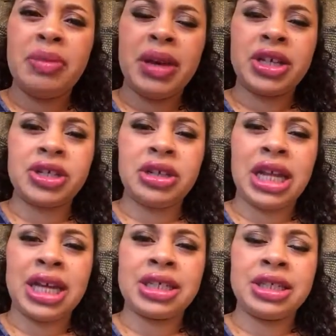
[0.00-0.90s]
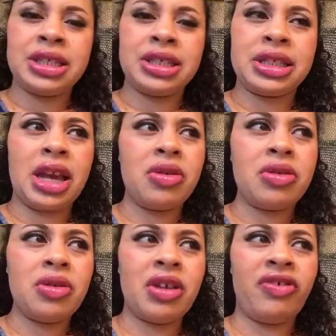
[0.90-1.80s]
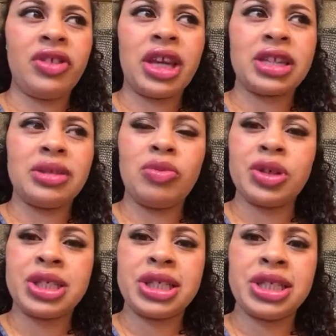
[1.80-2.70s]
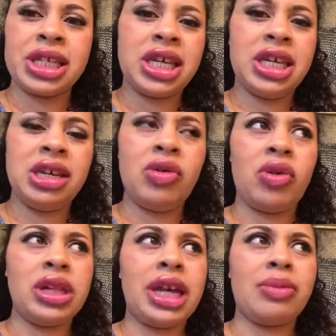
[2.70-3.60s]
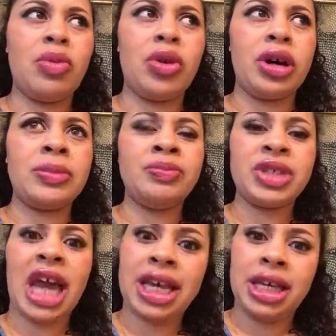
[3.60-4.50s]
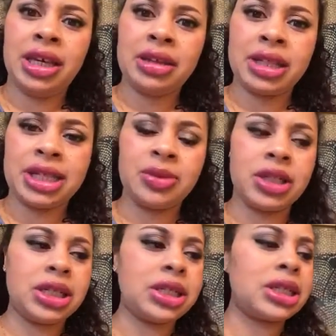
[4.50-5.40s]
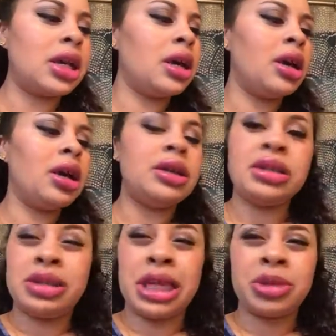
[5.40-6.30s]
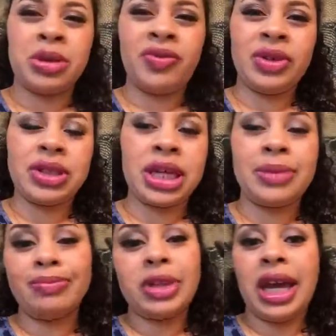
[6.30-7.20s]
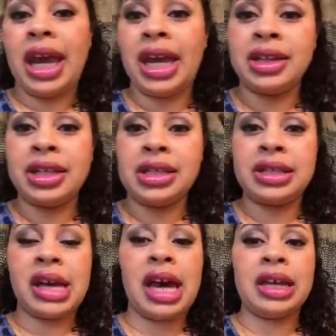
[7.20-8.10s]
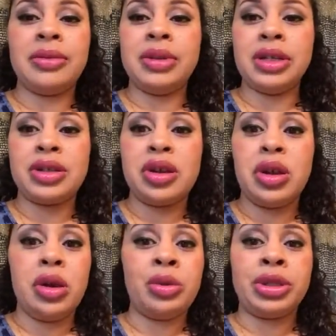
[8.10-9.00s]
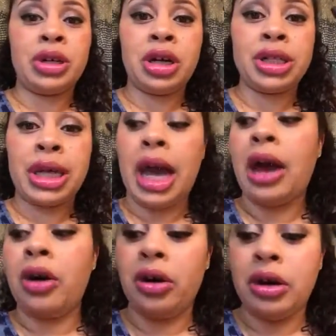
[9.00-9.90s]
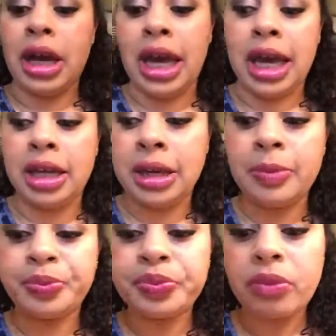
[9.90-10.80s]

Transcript: makes your lashes, I don't know, I feel like they're more sticky or like more tacky. That's what it is. That's what it feels like. Hate this. I give this no stars at all. I hate it.